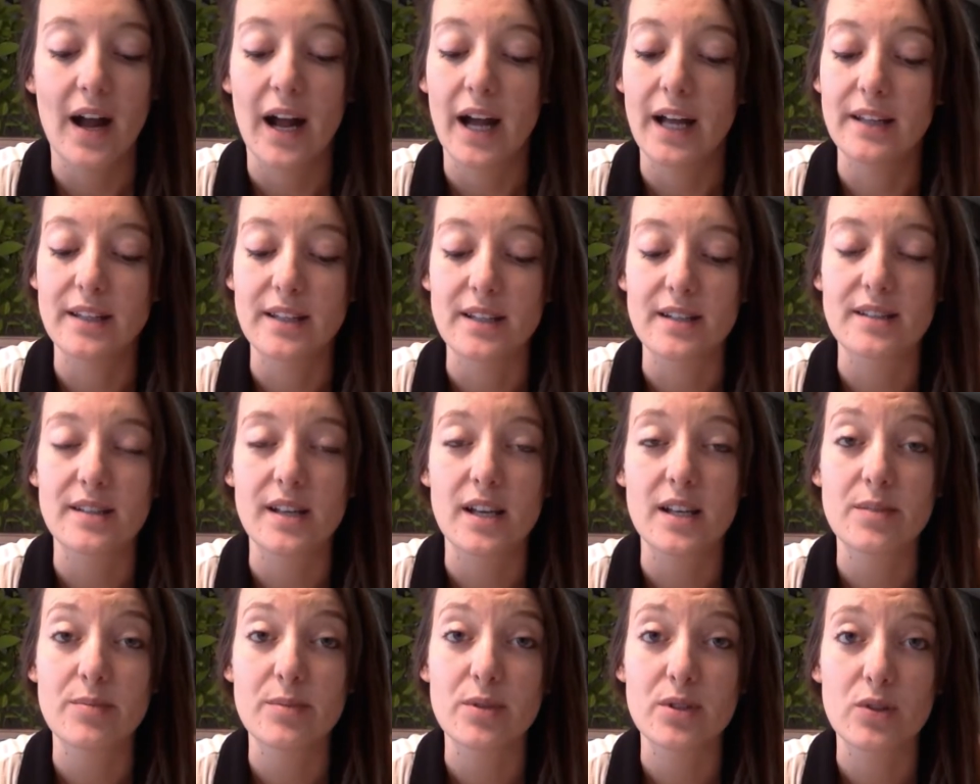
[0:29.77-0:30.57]
and the
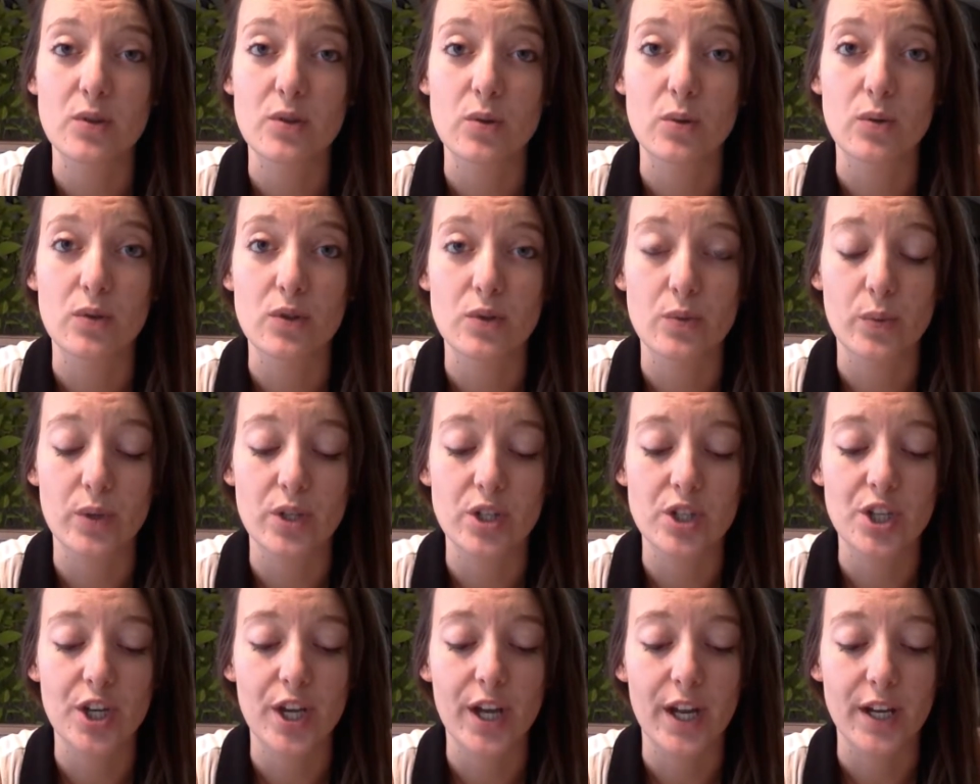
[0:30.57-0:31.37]
assessment tools would
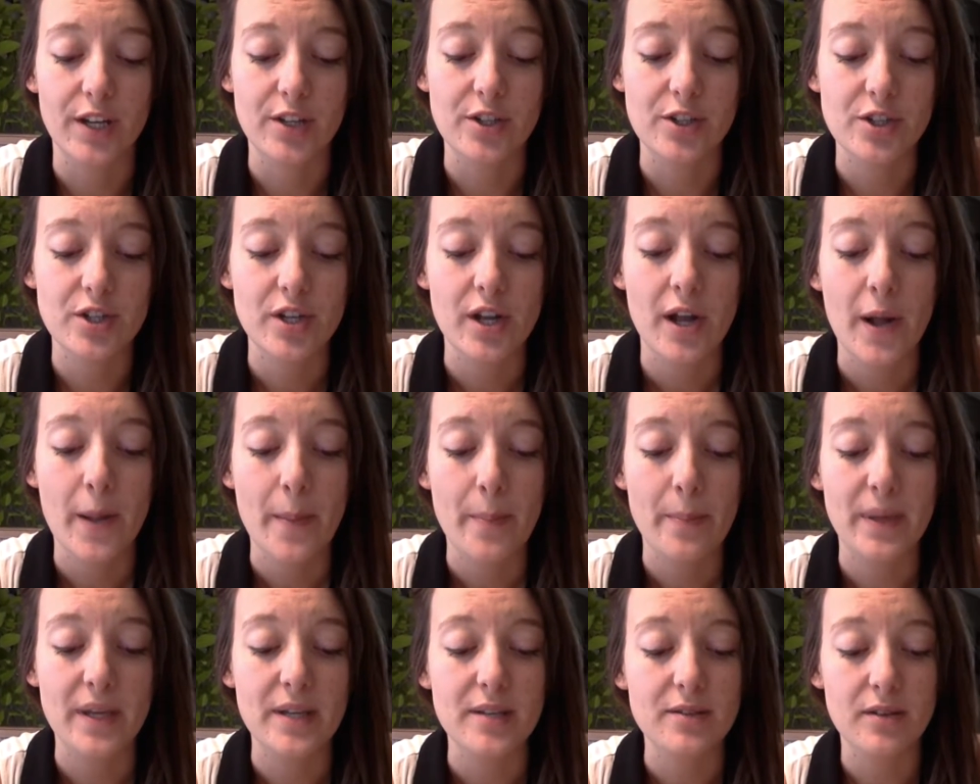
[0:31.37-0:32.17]
change
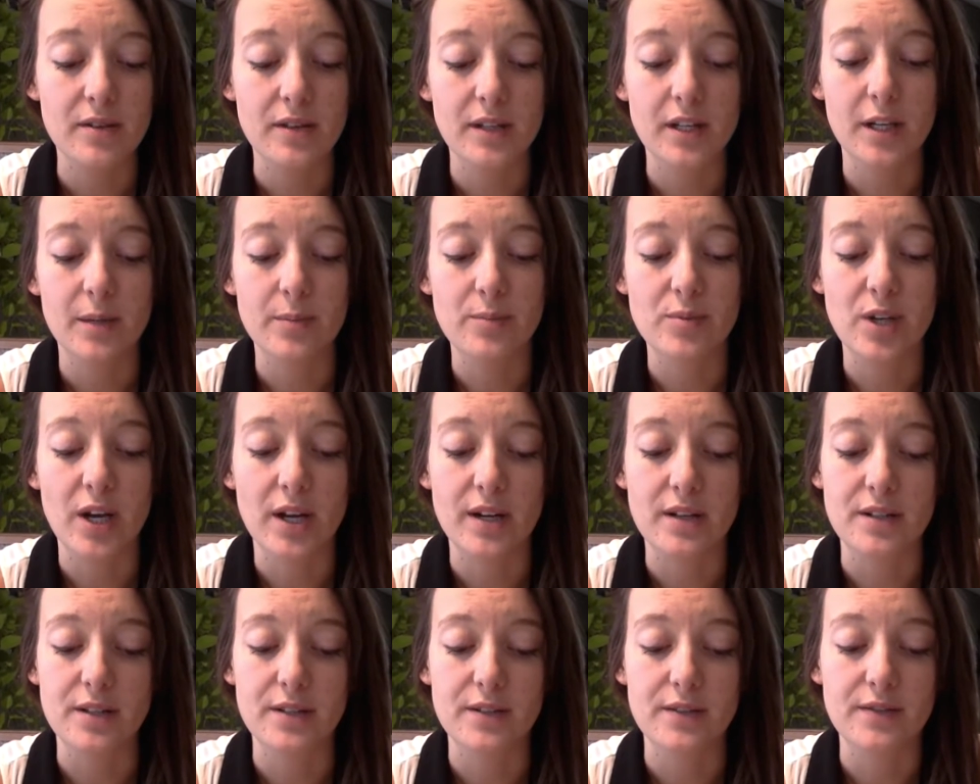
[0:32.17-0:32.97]
based on the
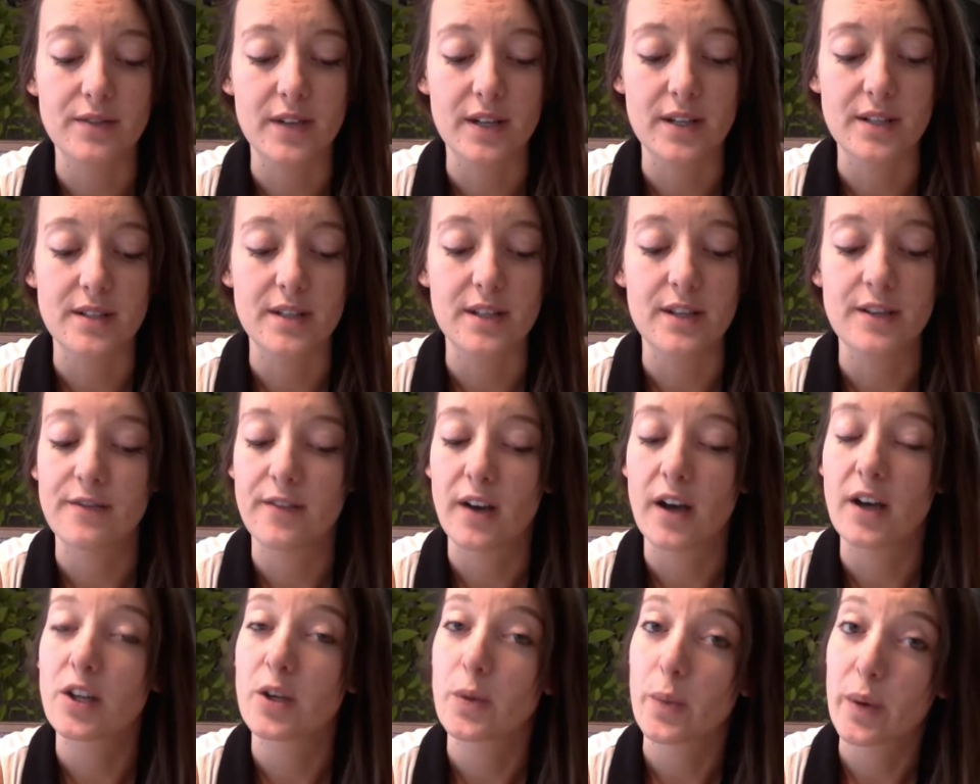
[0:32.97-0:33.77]
objective as the
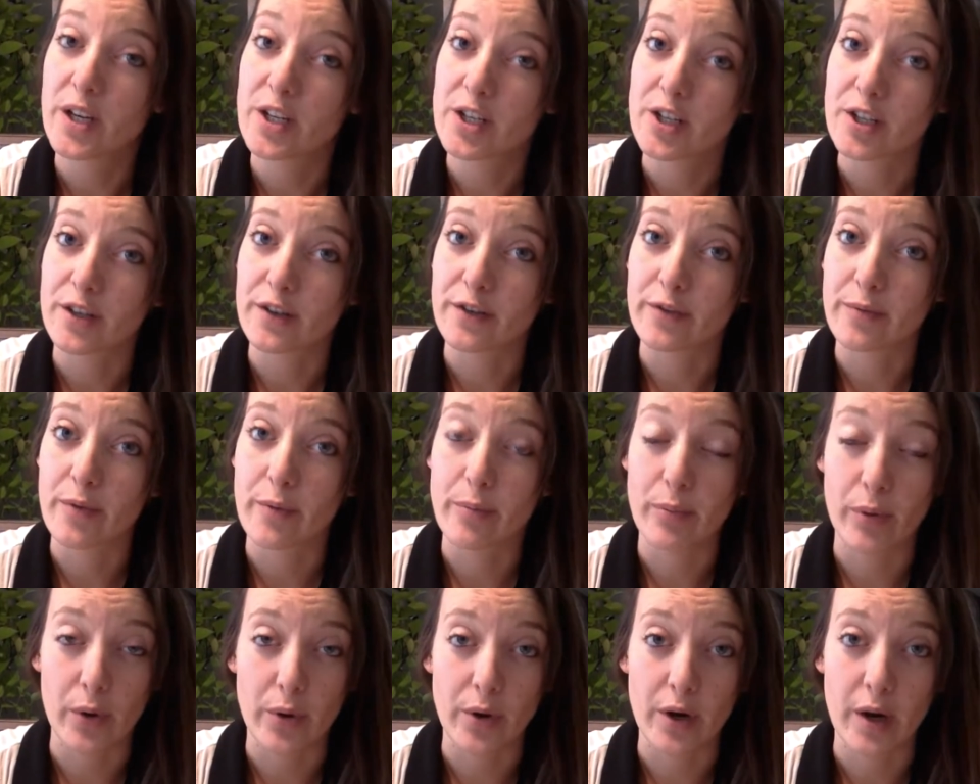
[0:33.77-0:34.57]
evaluation of the
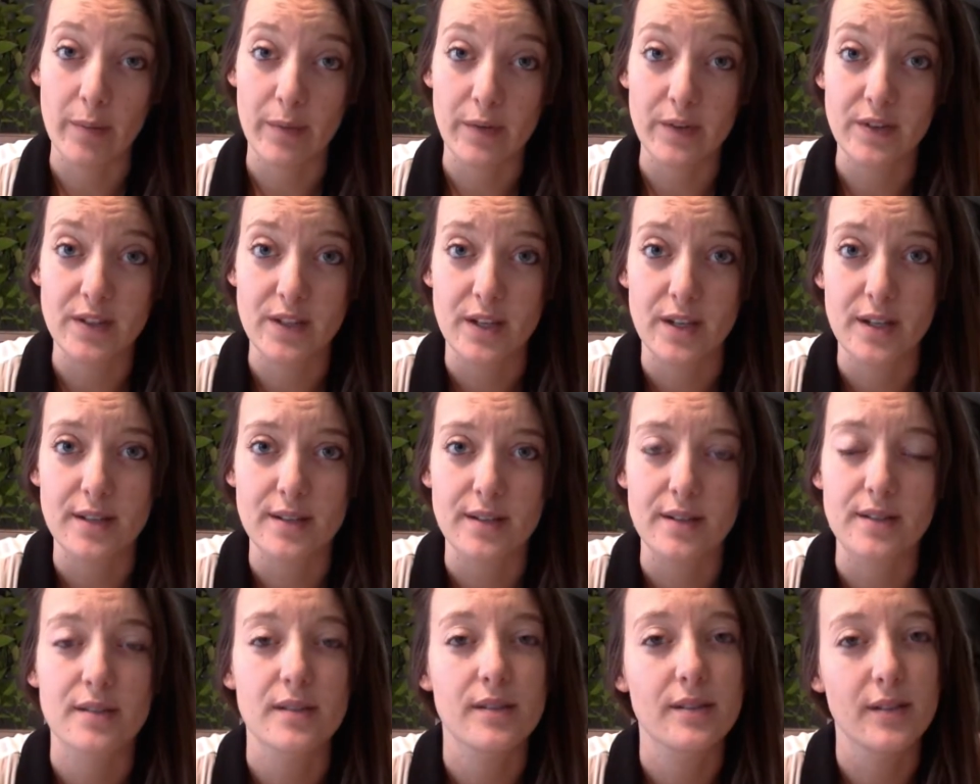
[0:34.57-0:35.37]
program of studies
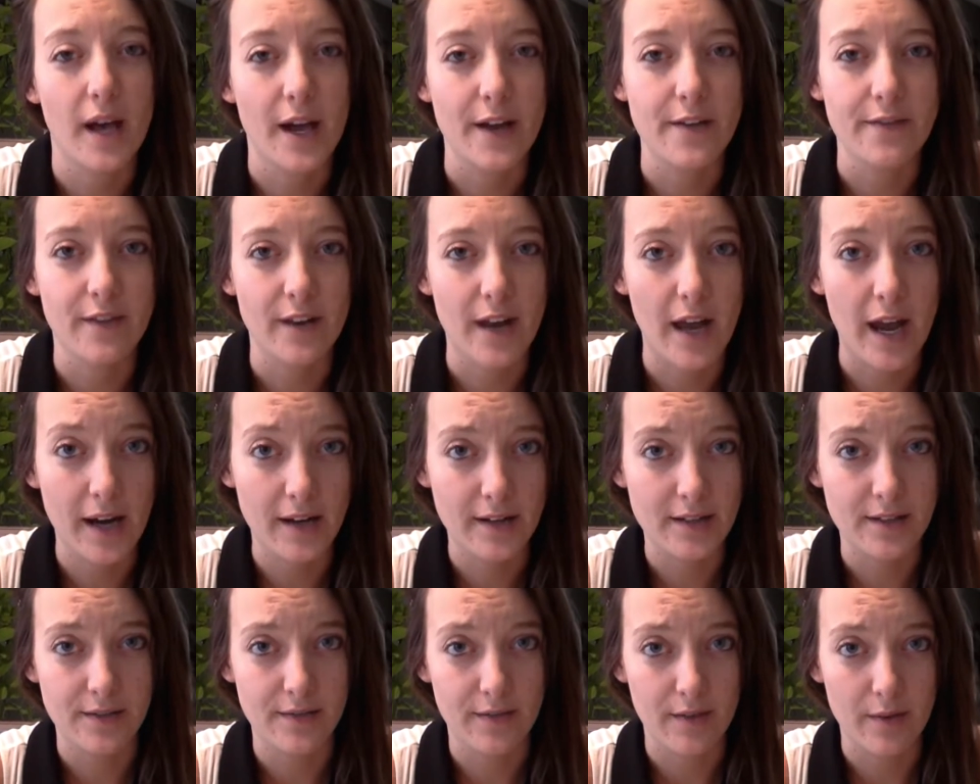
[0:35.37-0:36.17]
is alive and
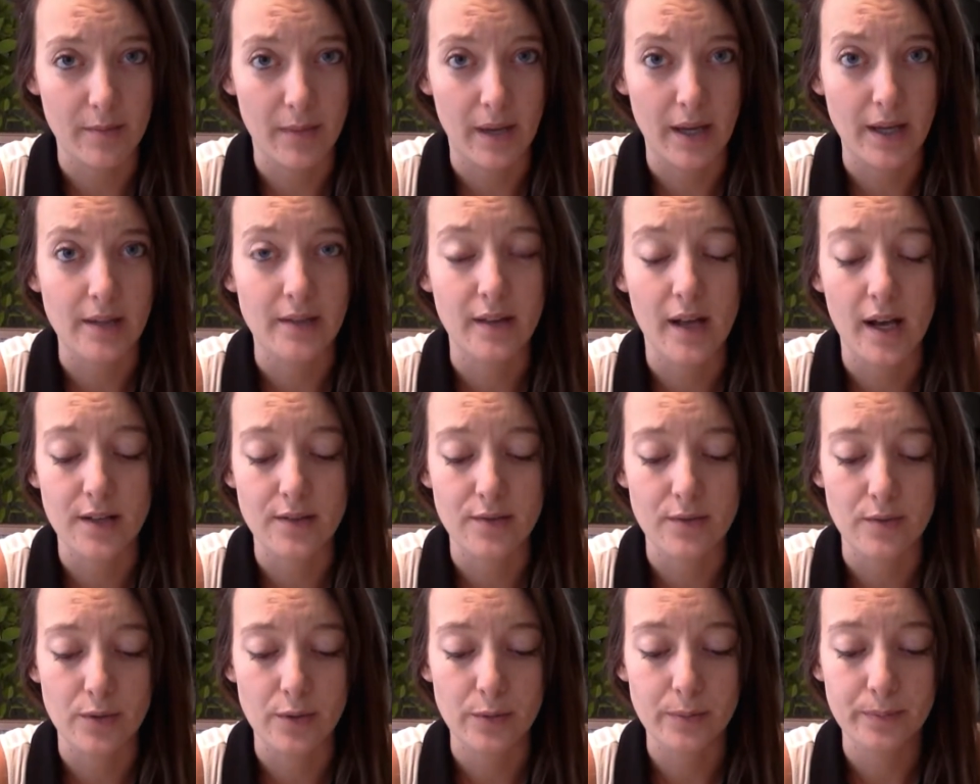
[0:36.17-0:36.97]
active in my
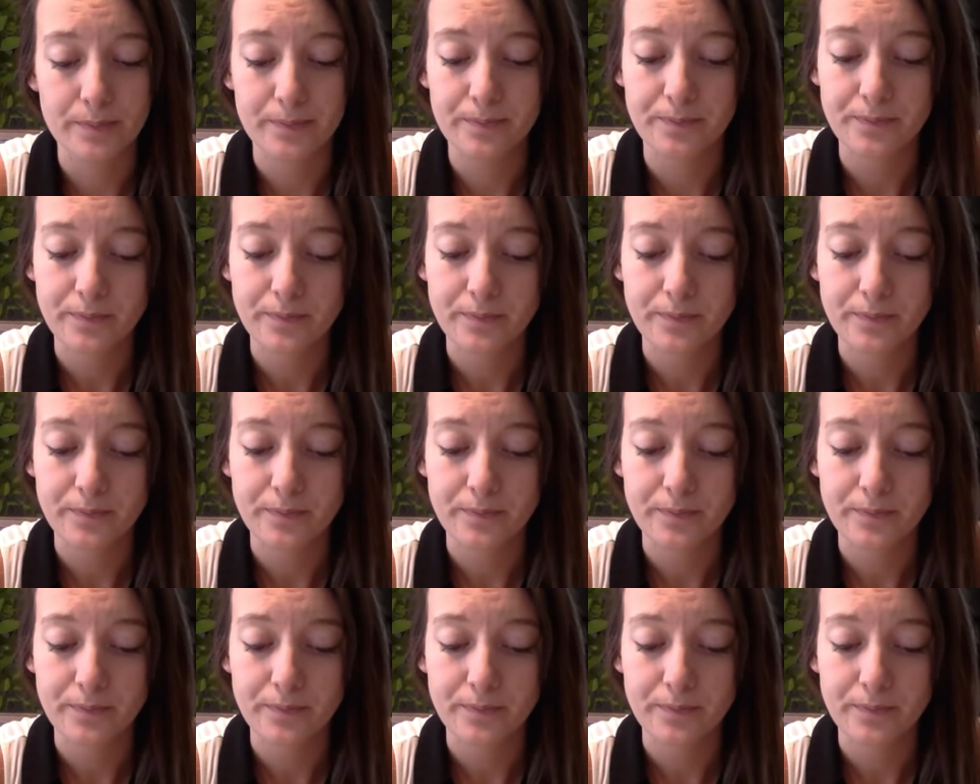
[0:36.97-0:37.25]
classroom.